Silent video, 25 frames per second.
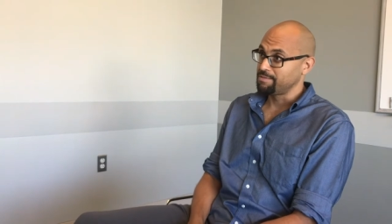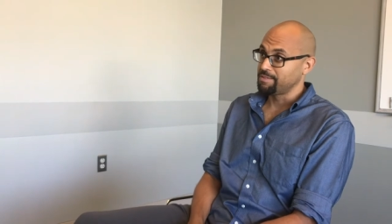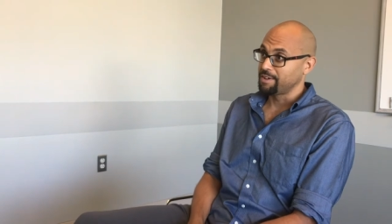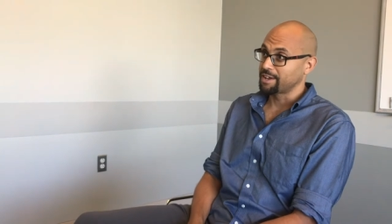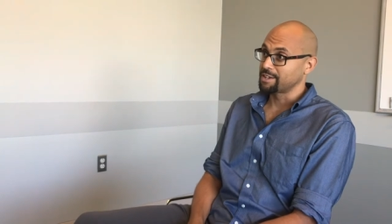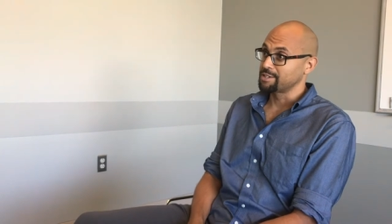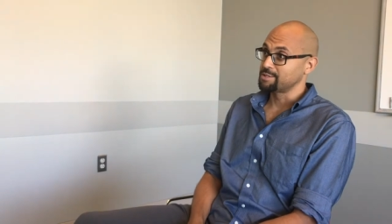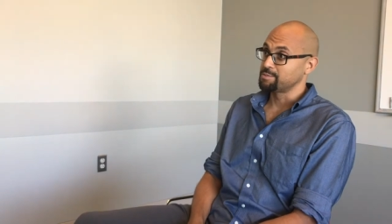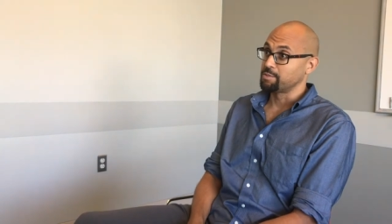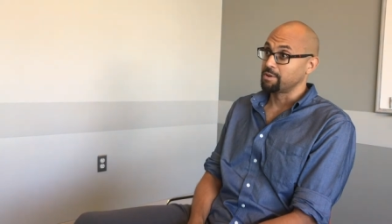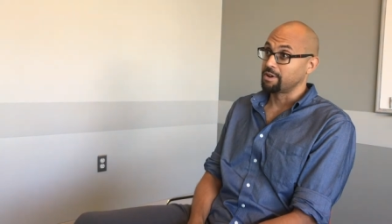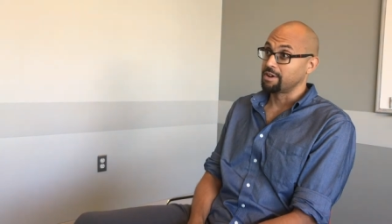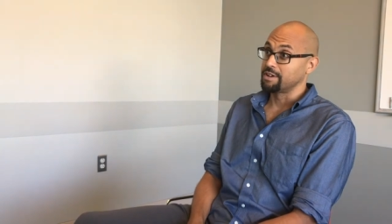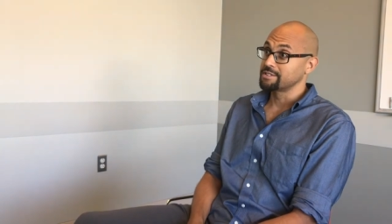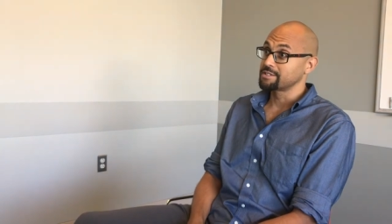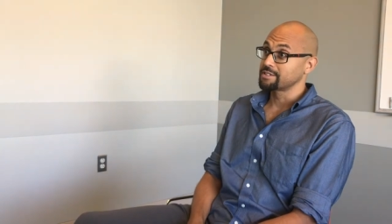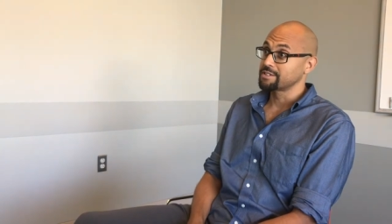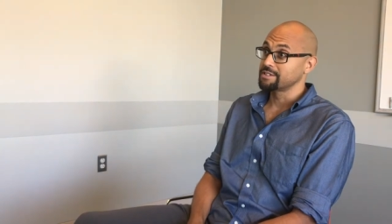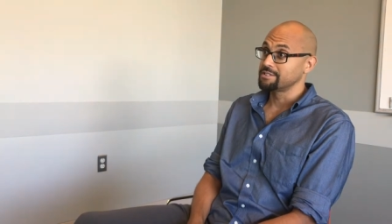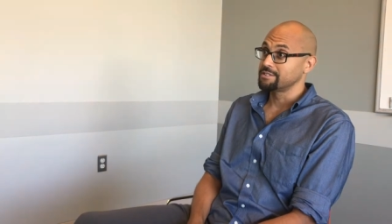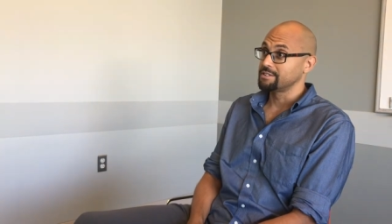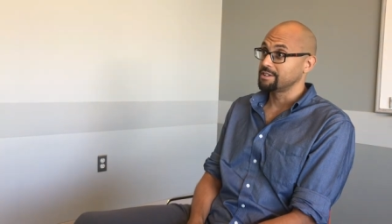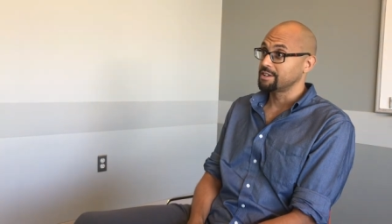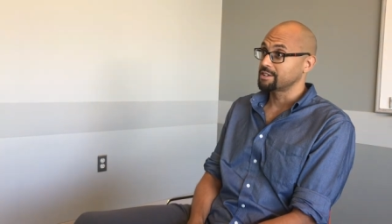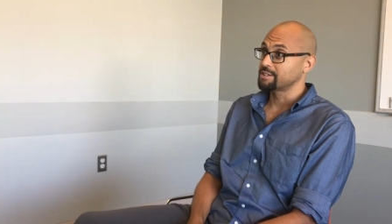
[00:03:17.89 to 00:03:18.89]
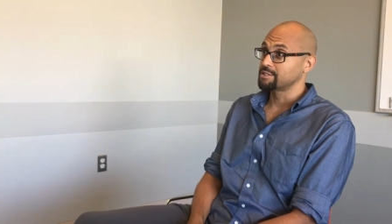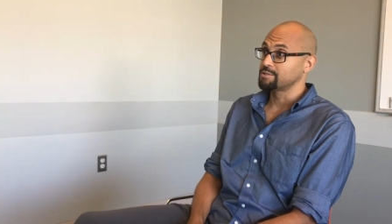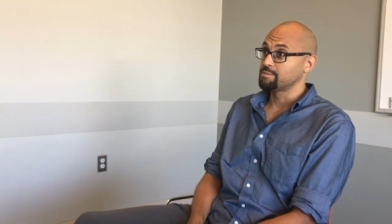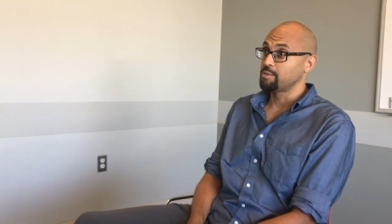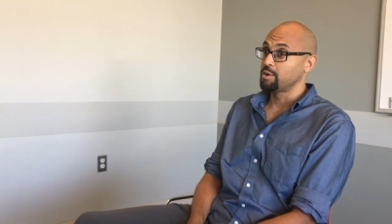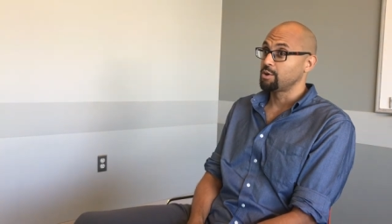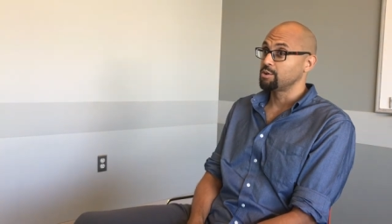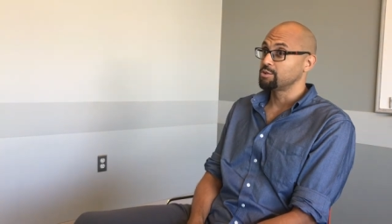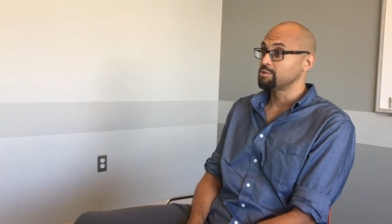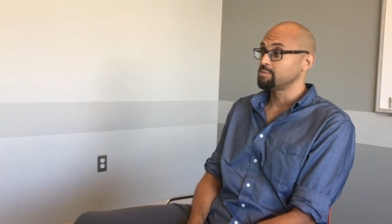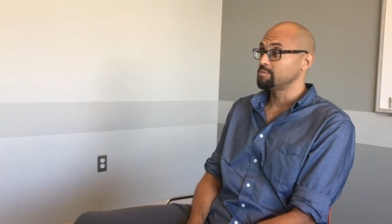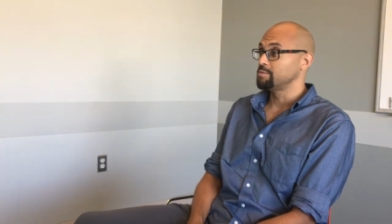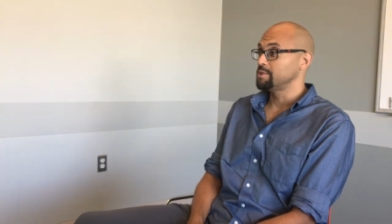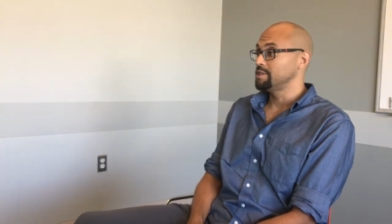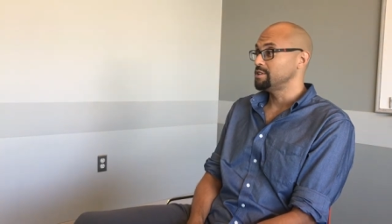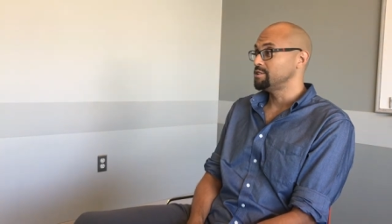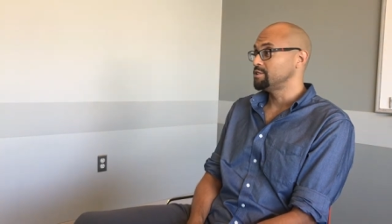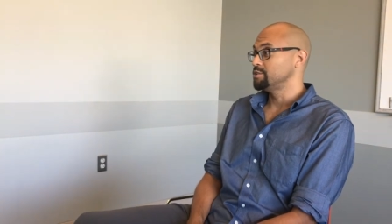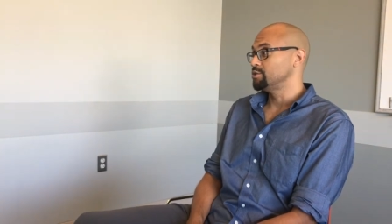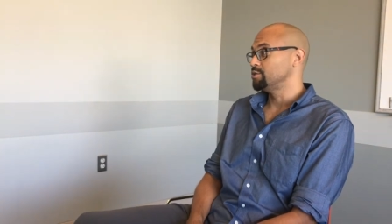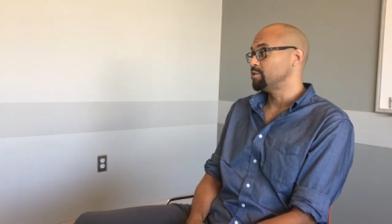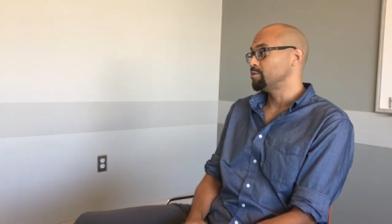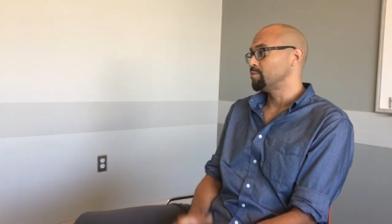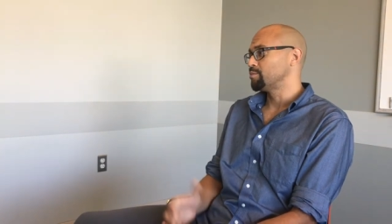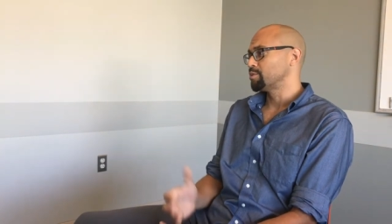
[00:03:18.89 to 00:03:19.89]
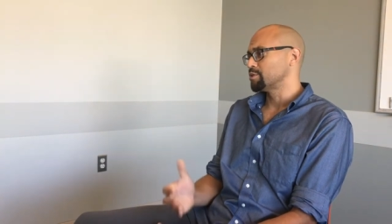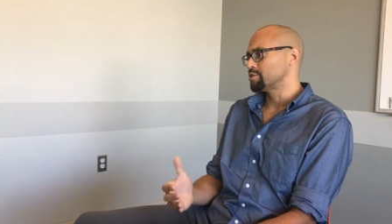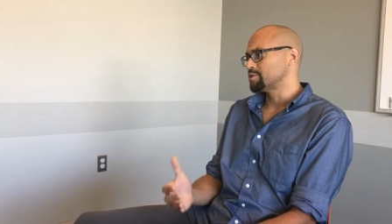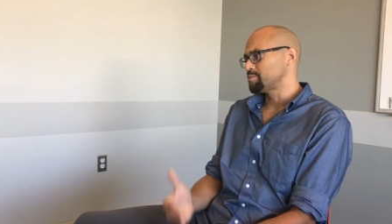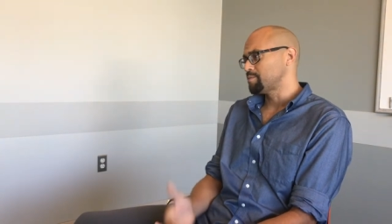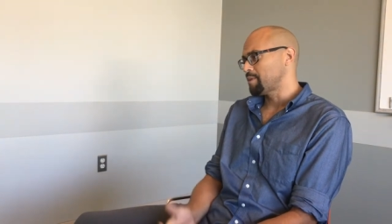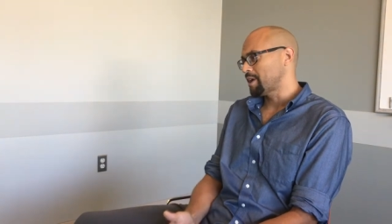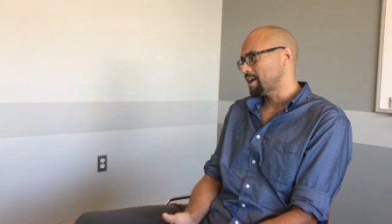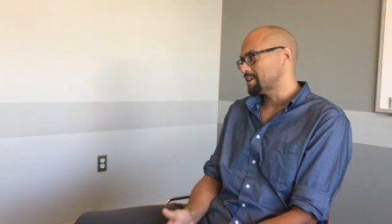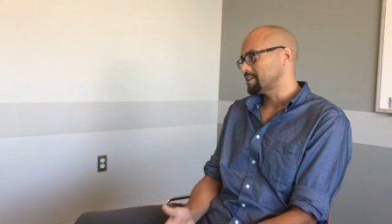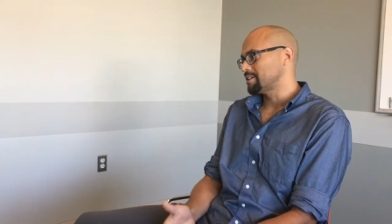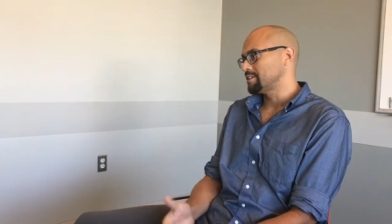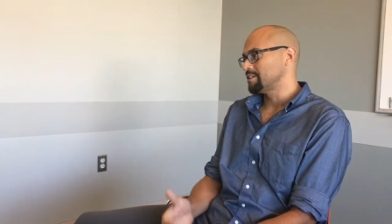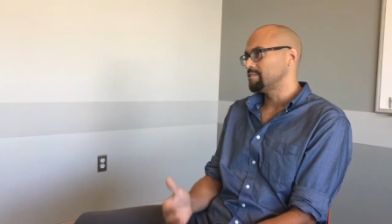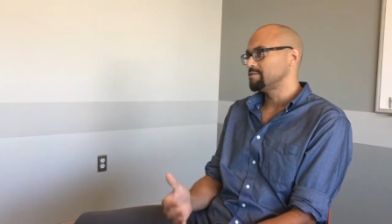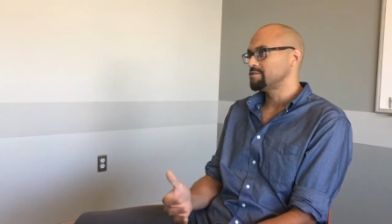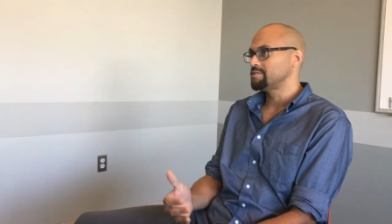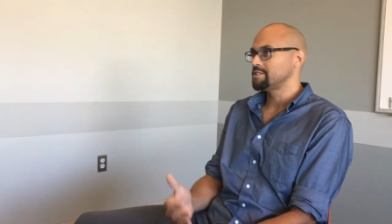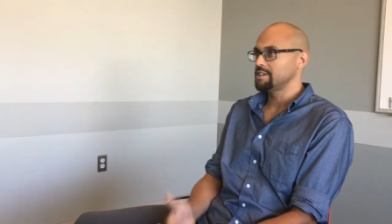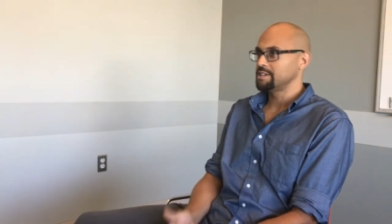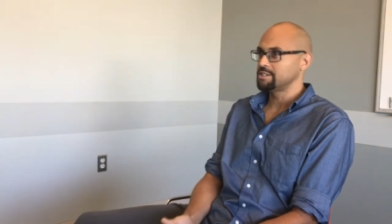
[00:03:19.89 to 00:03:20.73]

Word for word: experience because it exposed me to perspectives,